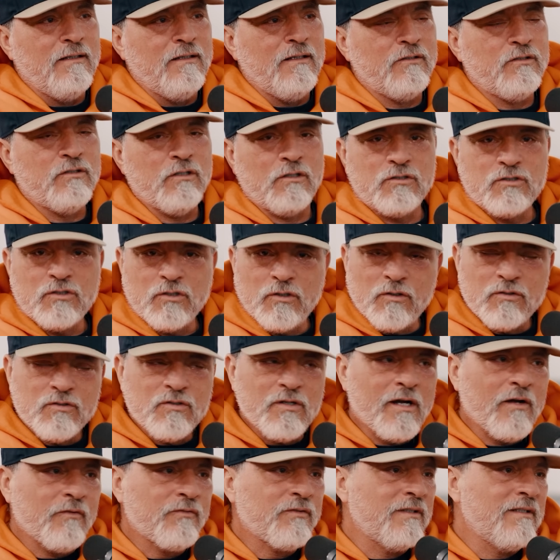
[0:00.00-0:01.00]
I took church
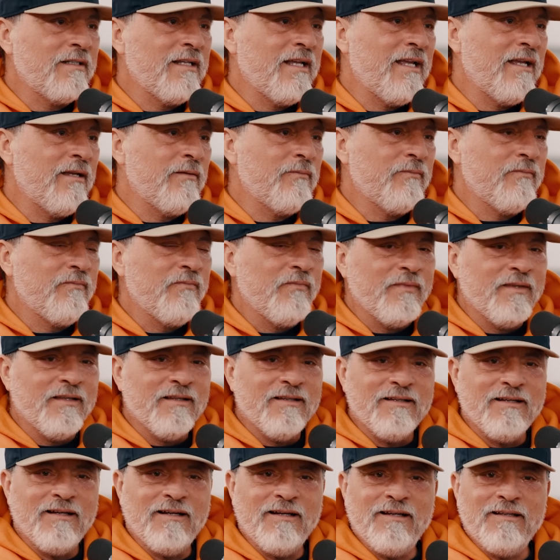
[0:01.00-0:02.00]
off the name.
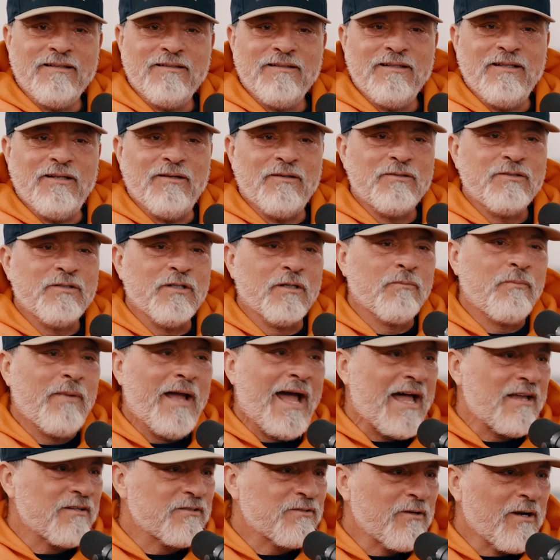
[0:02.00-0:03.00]
I took
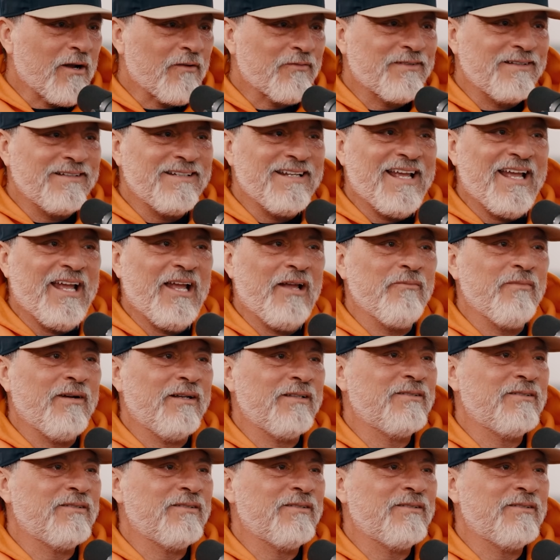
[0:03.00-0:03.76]
pastor off the name.